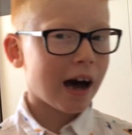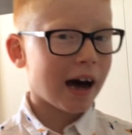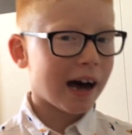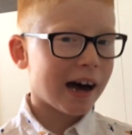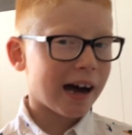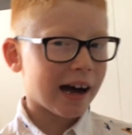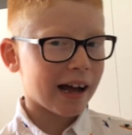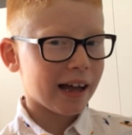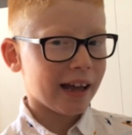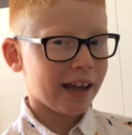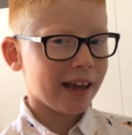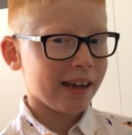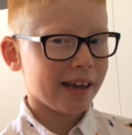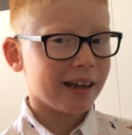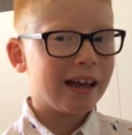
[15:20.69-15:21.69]

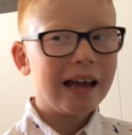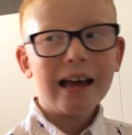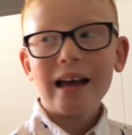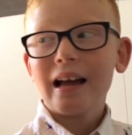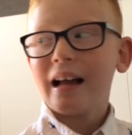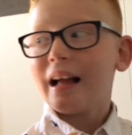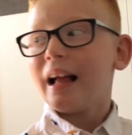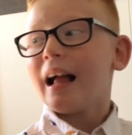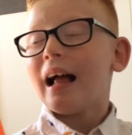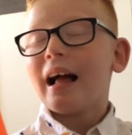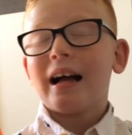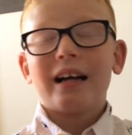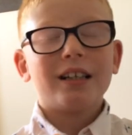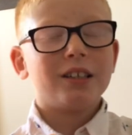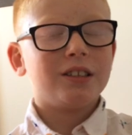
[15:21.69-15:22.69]
I
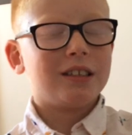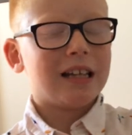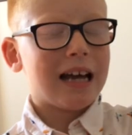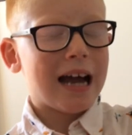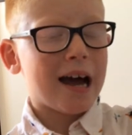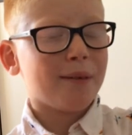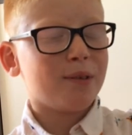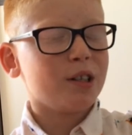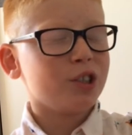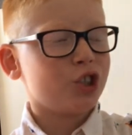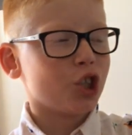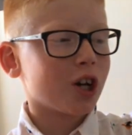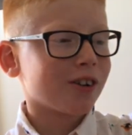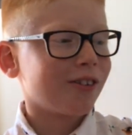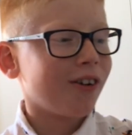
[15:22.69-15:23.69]

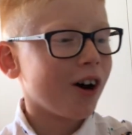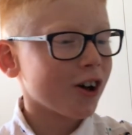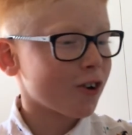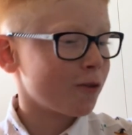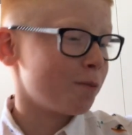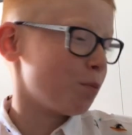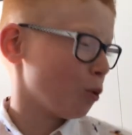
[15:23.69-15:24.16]
haven't done a lot of